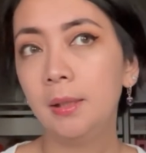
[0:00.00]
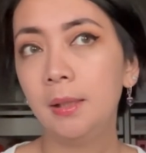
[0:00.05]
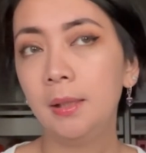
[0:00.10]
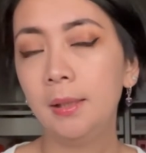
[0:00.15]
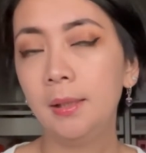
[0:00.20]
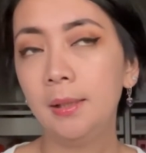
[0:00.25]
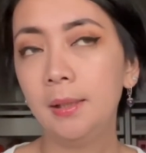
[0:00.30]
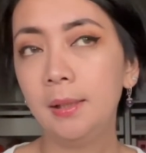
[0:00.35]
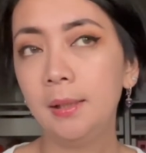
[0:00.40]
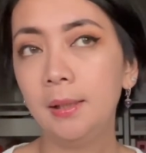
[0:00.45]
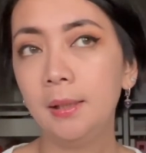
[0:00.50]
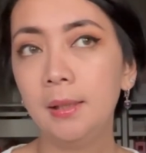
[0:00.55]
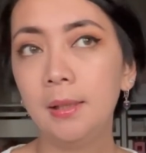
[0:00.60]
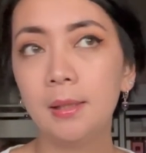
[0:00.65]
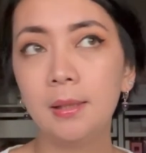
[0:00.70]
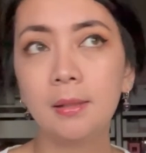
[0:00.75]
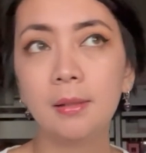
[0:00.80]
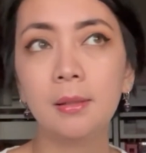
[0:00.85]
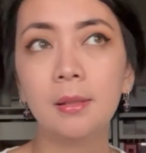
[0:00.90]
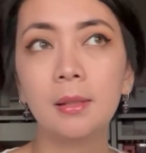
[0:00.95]

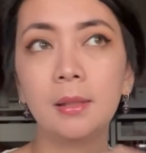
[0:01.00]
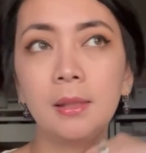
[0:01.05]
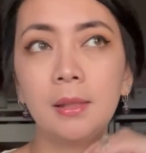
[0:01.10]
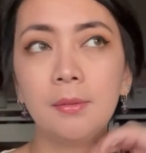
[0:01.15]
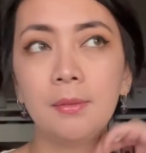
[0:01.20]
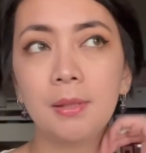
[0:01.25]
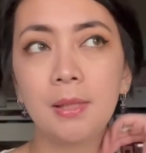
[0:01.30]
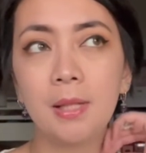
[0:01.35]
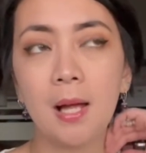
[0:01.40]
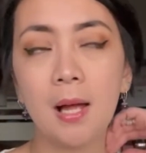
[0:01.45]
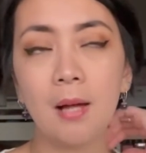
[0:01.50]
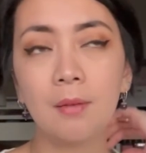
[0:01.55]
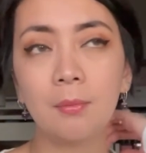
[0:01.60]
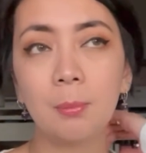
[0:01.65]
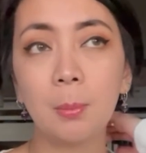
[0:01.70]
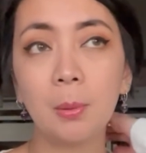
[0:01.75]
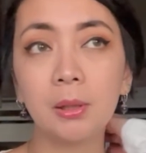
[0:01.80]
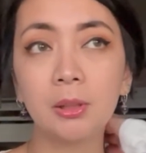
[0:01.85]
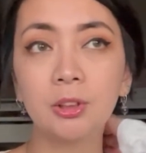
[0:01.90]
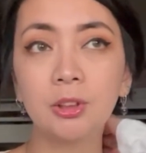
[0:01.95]
and I even have
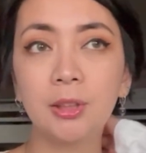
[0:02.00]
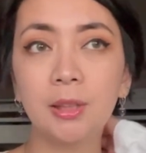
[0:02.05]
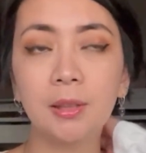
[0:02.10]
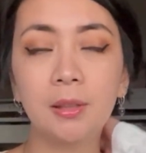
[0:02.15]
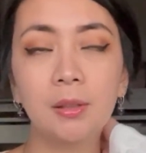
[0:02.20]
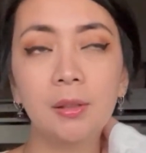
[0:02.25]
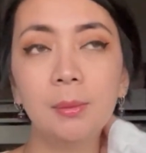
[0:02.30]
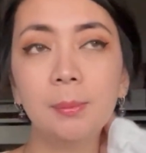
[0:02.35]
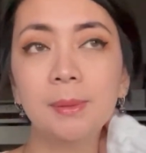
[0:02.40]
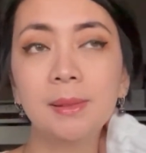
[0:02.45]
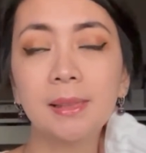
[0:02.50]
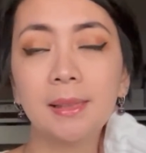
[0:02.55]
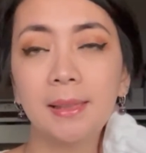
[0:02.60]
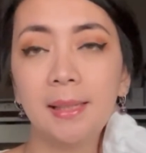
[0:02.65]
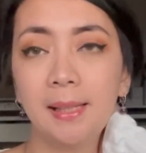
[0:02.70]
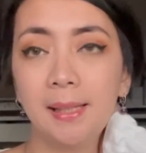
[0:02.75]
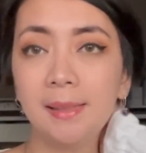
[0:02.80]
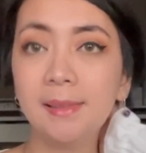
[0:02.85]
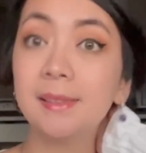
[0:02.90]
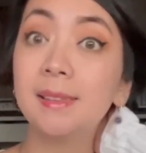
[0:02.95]
Marc Jacobs,
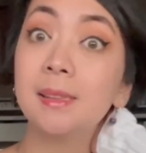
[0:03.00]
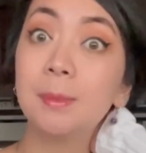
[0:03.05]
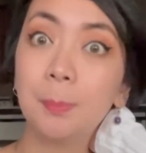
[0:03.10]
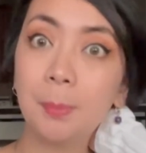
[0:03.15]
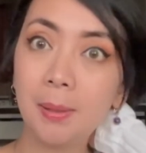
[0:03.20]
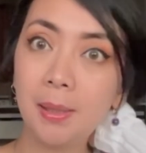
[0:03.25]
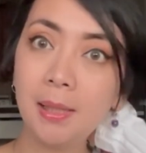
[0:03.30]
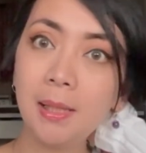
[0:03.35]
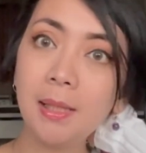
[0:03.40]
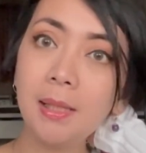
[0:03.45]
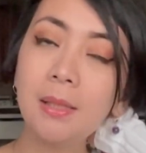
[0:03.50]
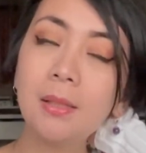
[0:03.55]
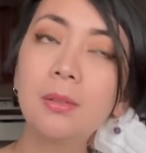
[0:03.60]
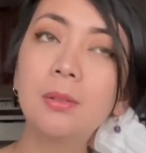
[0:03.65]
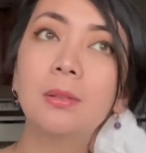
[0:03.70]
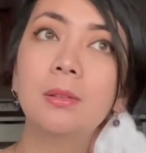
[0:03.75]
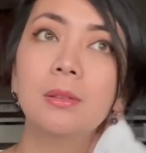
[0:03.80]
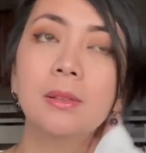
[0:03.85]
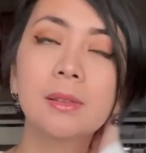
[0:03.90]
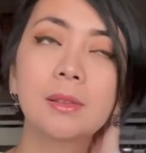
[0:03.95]
Kate Spade
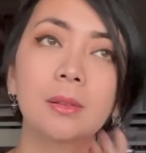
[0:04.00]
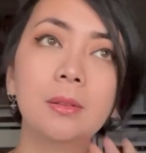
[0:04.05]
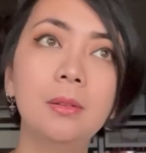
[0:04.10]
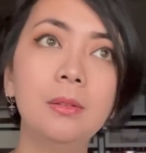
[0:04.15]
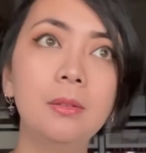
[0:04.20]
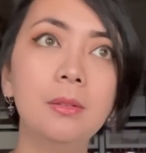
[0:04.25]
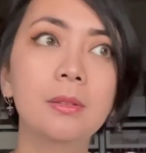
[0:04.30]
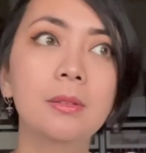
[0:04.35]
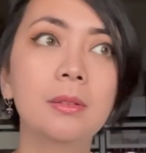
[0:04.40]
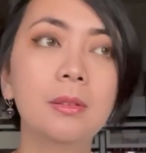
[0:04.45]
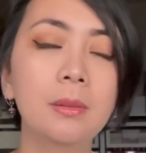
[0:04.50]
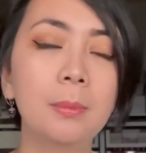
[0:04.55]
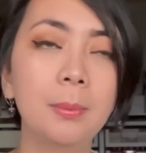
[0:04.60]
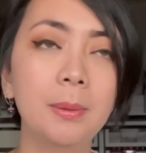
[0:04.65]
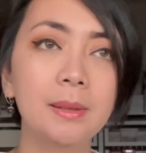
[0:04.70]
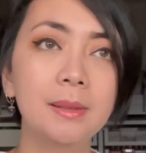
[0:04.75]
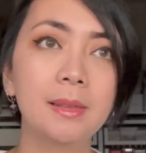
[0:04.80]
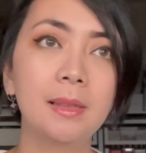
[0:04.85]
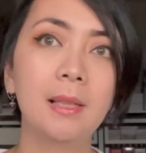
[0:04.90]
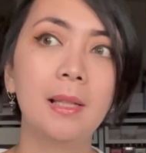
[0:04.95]
also. Those are the
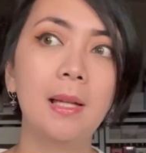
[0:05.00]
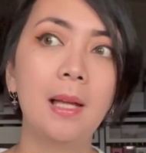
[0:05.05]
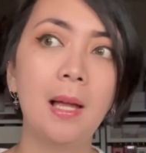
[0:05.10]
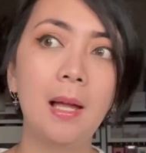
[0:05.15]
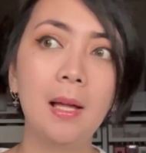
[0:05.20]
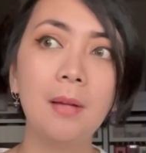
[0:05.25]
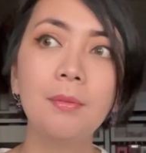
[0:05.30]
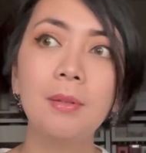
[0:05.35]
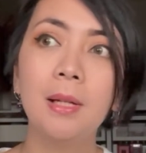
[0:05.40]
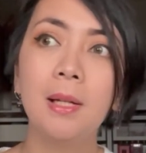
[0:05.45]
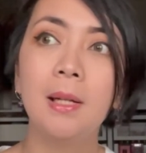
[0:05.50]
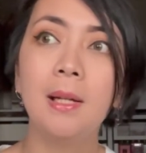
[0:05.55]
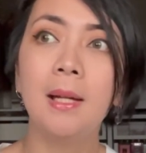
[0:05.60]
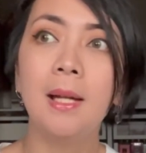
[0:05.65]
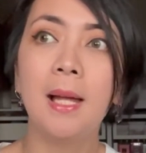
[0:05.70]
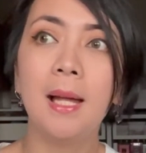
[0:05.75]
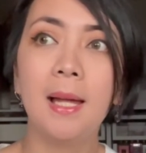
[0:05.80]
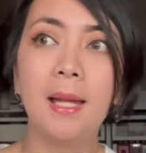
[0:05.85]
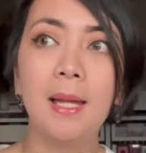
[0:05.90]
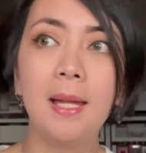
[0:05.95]
brands that I have,
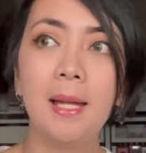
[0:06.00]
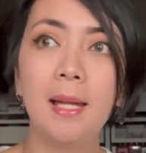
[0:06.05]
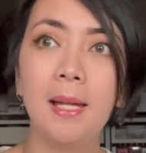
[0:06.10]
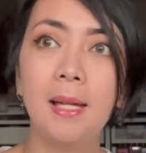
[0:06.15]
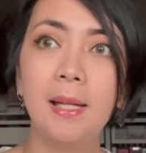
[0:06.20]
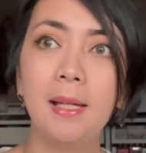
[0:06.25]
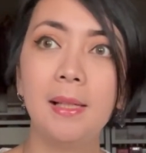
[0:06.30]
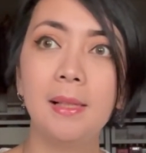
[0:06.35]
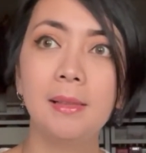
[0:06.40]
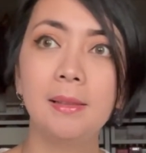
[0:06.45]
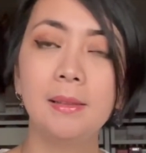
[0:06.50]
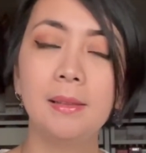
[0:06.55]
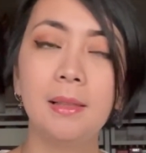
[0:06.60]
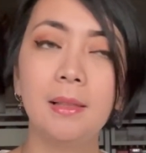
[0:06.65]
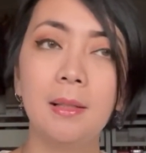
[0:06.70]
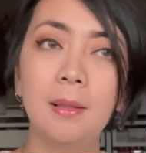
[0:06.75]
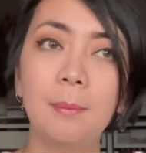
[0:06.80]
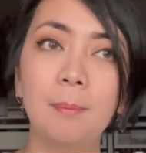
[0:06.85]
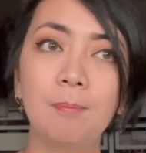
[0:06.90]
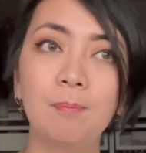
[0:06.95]
and
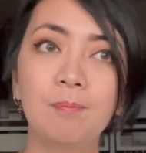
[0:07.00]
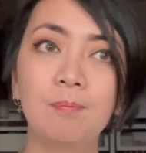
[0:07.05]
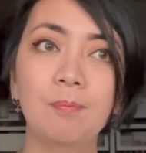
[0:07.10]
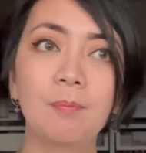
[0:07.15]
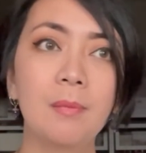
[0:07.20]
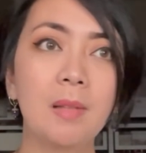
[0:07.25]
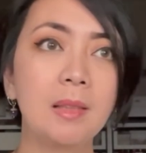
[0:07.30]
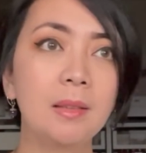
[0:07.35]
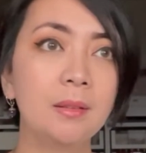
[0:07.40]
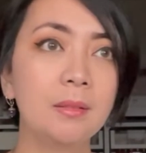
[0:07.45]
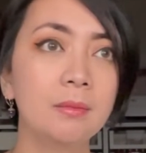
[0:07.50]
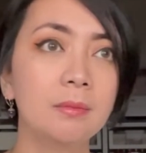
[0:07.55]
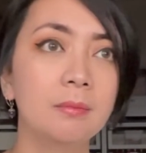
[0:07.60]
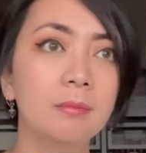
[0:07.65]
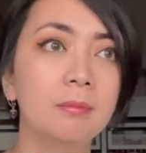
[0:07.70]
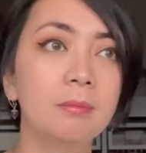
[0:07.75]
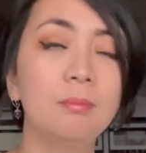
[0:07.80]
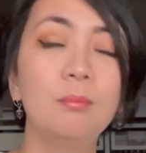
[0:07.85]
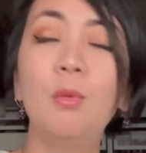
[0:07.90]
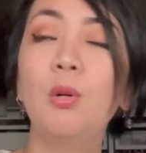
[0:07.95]

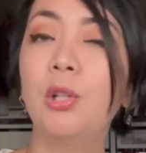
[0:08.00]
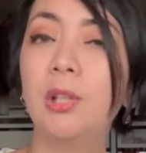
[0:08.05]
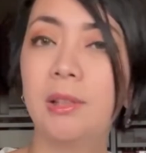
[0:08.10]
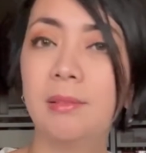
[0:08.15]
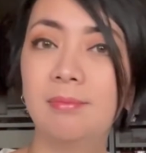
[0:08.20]
more.